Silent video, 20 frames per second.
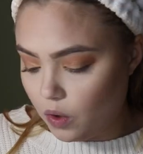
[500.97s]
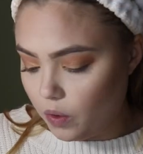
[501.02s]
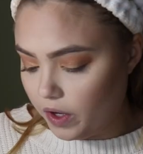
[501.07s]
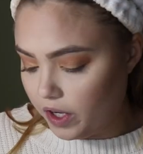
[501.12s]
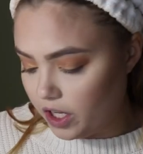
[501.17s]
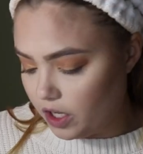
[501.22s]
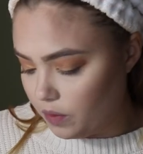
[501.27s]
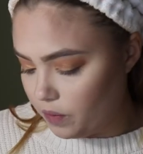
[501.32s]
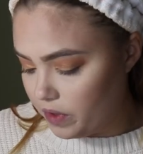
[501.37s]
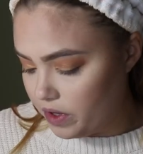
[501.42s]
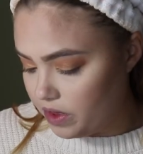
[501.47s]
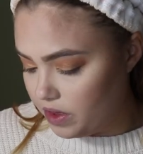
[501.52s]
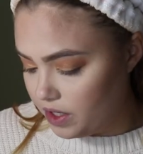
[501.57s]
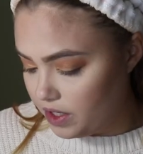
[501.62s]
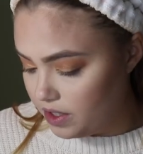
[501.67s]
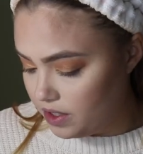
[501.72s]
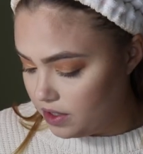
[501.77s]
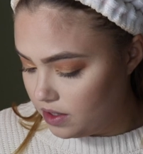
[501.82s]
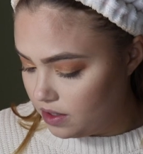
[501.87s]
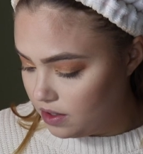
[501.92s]
Going in with
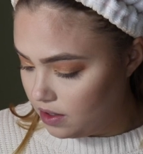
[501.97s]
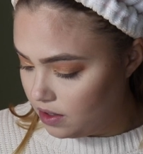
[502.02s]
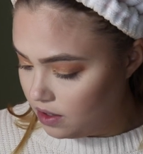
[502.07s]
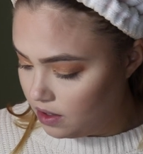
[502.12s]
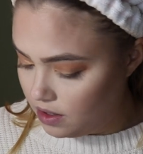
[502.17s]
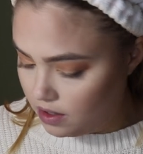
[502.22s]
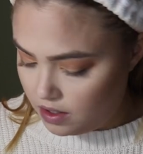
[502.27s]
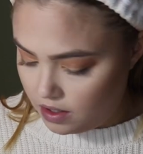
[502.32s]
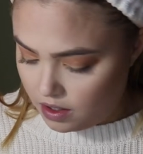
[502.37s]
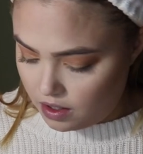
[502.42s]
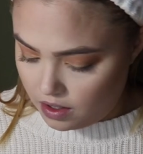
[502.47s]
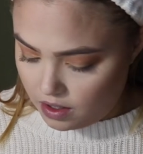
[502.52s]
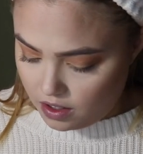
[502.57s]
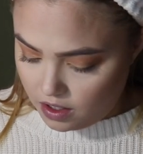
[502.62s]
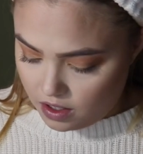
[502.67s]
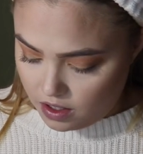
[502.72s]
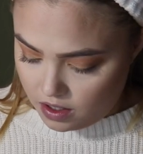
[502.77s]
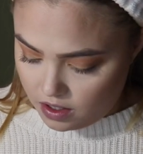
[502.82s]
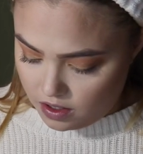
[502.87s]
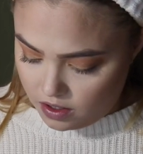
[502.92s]
this
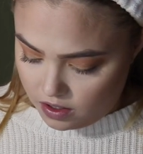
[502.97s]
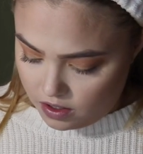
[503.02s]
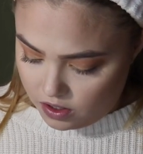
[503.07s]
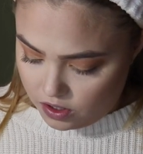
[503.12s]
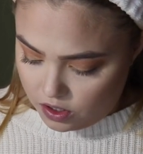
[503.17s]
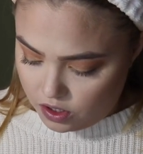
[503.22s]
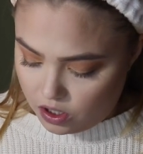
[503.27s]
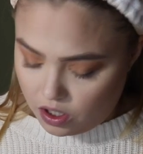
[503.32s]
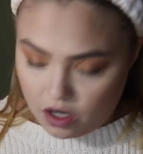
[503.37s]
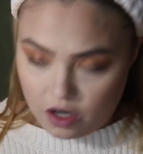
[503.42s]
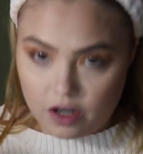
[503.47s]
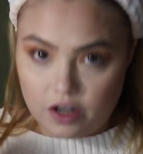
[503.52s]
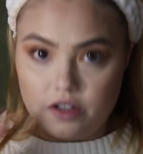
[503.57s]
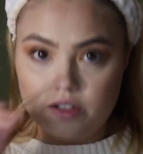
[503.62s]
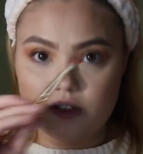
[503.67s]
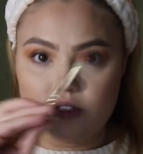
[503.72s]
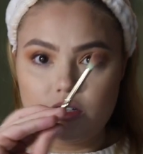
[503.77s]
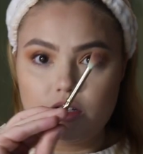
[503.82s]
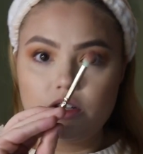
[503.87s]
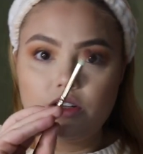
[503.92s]

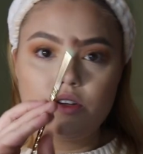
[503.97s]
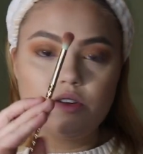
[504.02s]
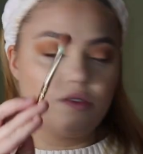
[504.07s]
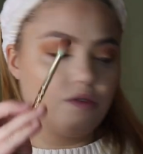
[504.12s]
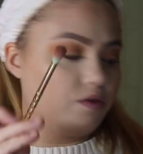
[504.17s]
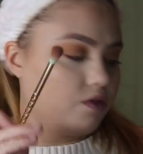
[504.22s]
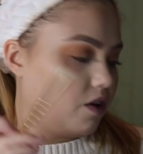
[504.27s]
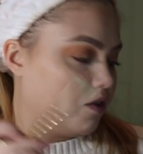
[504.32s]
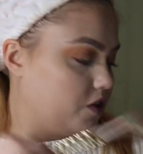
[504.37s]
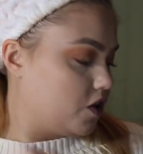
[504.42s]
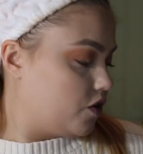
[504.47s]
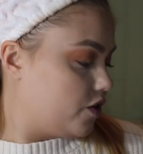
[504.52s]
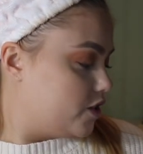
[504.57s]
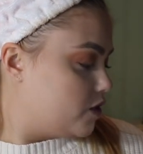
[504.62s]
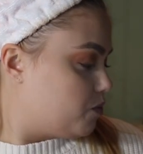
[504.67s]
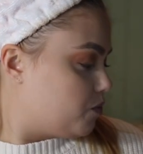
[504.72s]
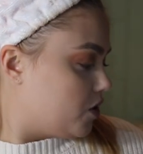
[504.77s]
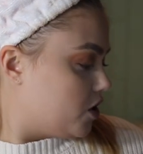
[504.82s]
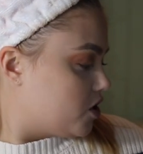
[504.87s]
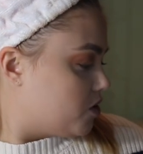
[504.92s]
Tarte Fluffy
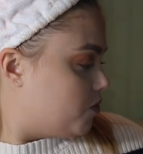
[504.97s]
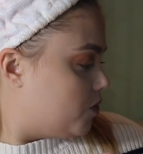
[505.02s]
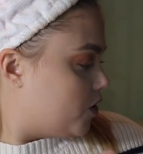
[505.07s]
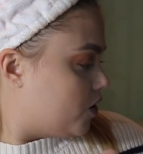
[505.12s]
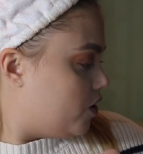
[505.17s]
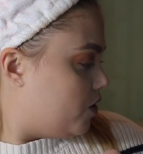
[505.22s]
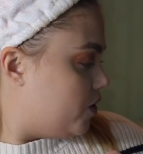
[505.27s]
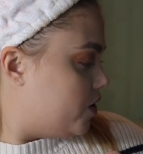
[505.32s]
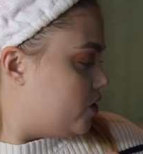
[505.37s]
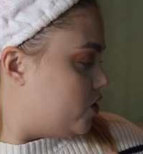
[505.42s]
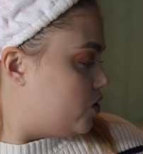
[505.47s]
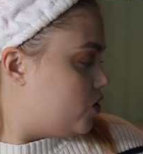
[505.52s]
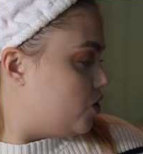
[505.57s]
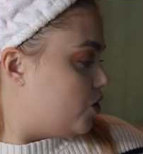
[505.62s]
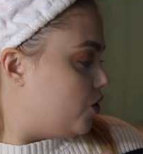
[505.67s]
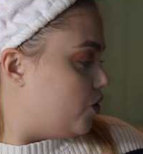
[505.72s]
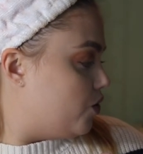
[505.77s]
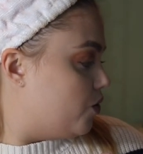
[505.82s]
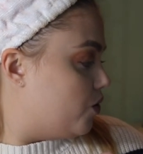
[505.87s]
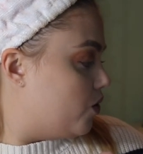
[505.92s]
Crease Brush, I'm going to go
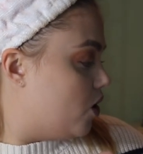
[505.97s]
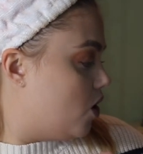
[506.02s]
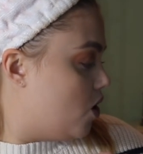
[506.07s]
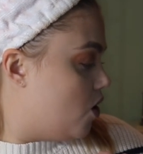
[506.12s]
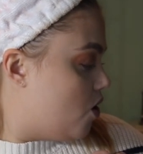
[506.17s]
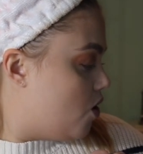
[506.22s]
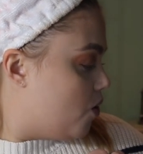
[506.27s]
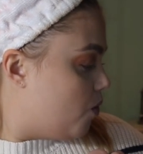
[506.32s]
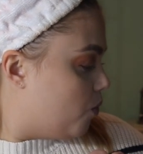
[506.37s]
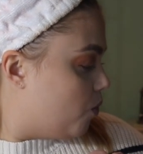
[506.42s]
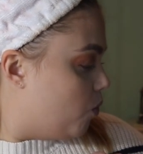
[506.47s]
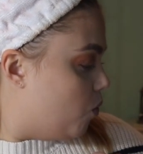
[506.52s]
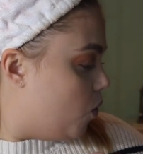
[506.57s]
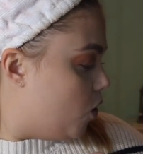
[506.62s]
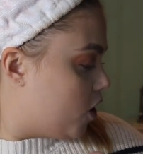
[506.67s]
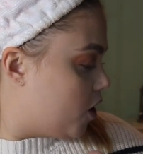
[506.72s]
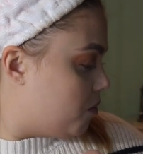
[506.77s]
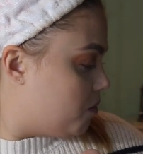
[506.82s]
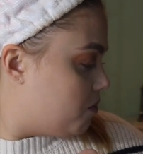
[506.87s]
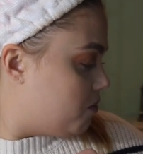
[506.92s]
into
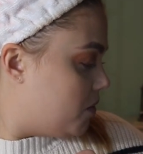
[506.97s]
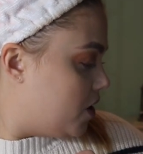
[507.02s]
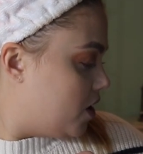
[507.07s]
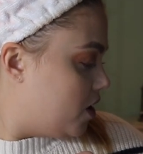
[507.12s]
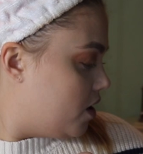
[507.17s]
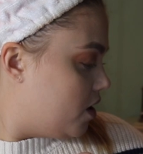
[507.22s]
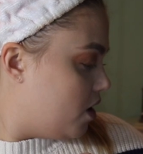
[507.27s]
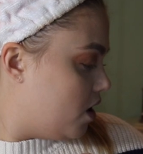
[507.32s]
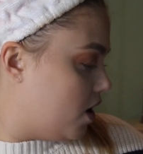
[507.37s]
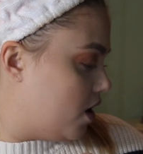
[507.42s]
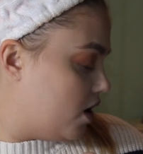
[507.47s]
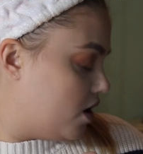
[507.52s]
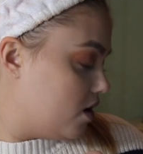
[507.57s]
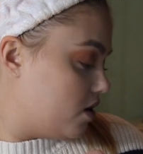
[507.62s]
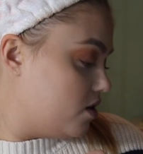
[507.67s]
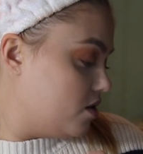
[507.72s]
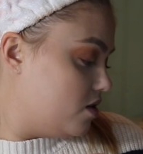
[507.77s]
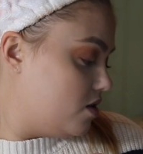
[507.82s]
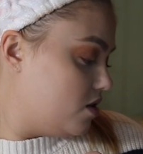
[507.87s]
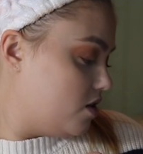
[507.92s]
Warm
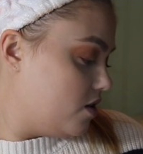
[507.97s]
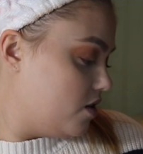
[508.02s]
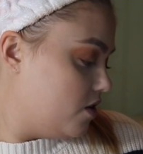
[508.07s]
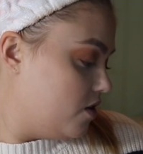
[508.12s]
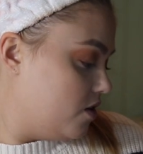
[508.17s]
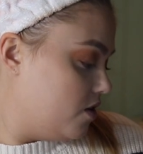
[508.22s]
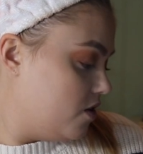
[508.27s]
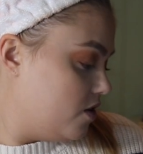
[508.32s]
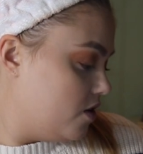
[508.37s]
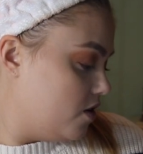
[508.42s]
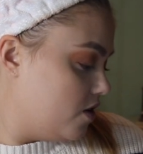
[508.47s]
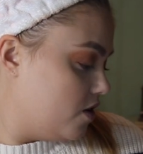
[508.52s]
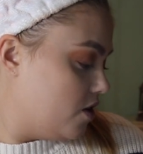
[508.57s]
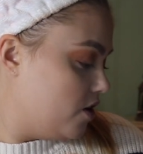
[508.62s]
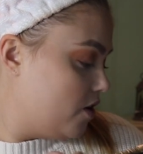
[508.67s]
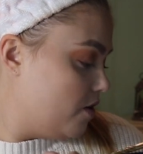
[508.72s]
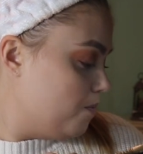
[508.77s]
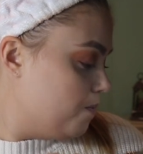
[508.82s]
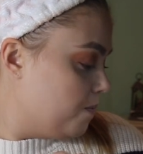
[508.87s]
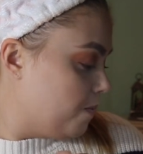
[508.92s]
Hugs,
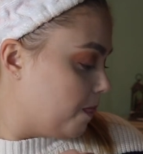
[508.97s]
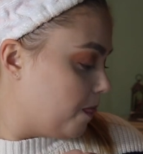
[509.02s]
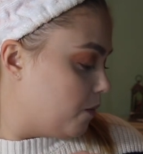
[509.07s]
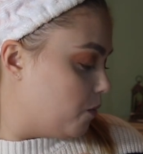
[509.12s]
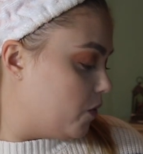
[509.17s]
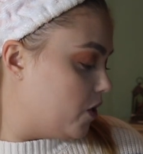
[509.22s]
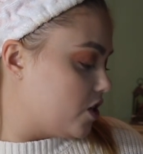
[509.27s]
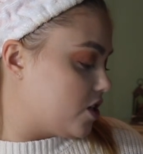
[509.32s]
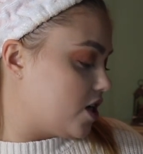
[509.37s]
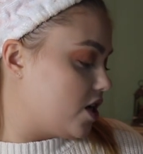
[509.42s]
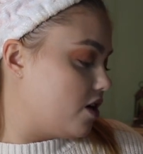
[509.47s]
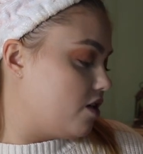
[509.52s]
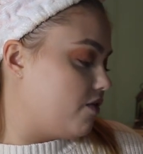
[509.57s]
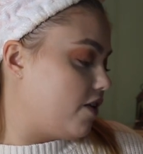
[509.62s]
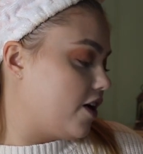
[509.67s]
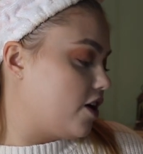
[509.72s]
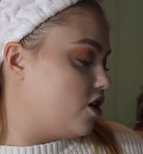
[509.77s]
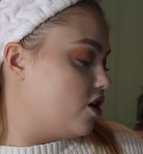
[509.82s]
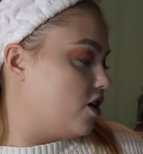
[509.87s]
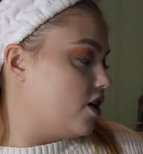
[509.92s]
which if
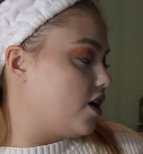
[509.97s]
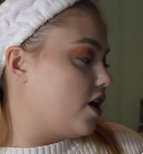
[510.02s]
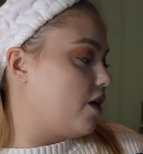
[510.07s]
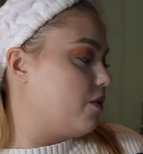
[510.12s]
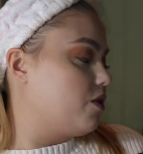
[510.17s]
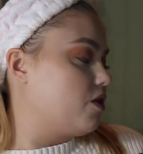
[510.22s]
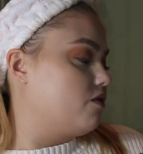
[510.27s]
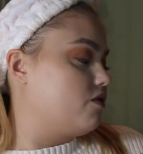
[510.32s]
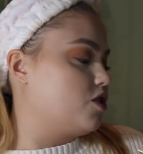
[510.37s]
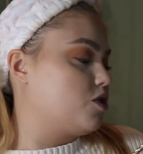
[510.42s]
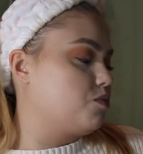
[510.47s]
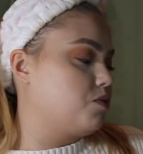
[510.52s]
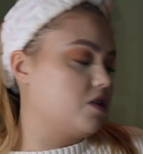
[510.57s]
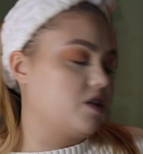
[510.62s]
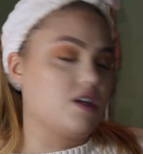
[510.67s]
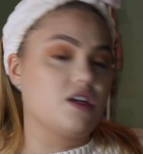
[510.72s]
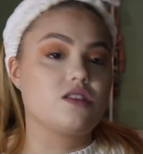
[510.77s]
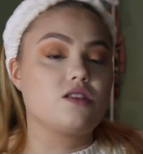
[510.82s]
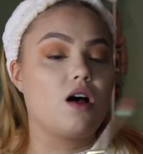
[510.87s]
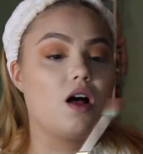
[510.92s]
I could, I would have just
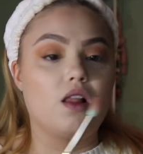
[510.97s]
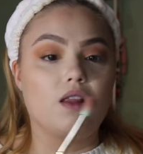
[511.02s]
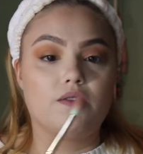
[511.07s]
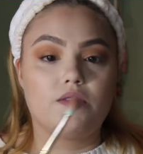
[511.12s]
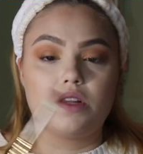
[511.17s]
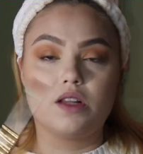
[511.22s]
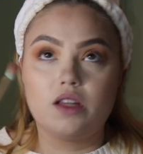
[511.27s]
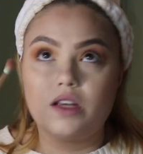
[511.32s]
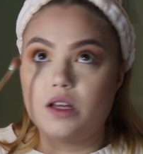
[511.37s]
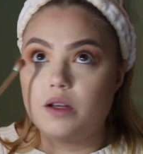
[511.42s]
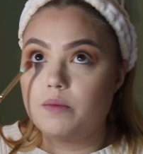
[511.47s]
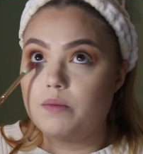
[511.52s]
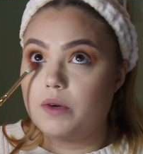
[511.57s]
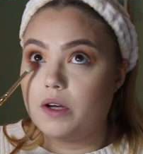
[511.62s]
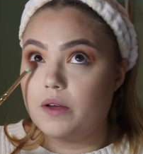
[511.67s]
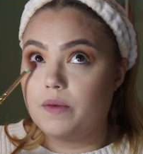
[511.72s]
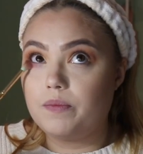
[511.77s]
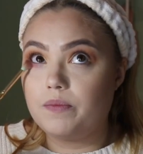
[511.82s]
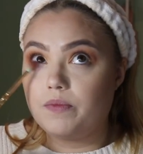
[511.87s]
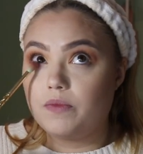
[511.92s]
put this all over the lid,
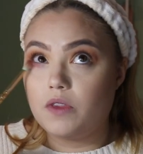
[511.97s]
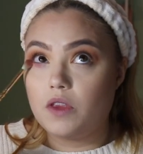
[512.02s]
but